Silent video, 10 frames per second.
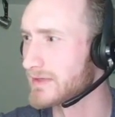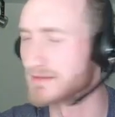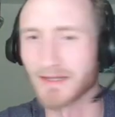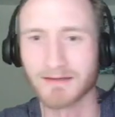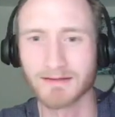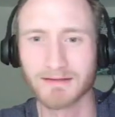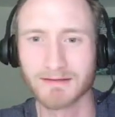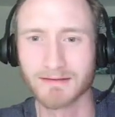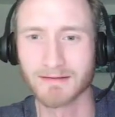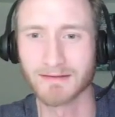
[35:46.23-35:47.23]
is that
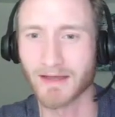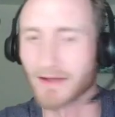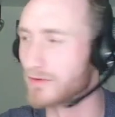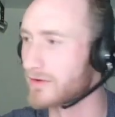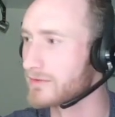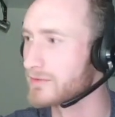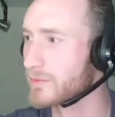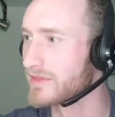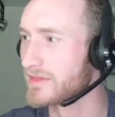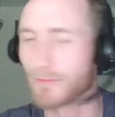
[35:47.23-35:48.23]
I don't know
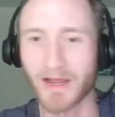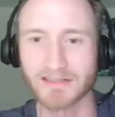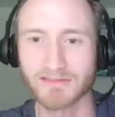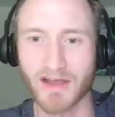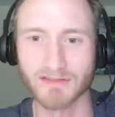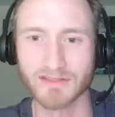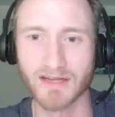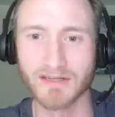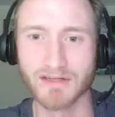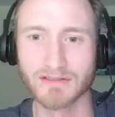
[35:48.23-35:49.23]
within the past five or ten
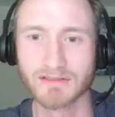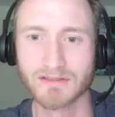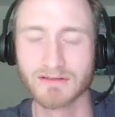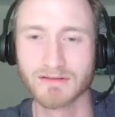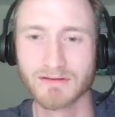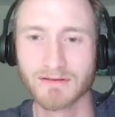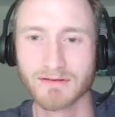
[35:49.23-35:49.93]
years. Okay.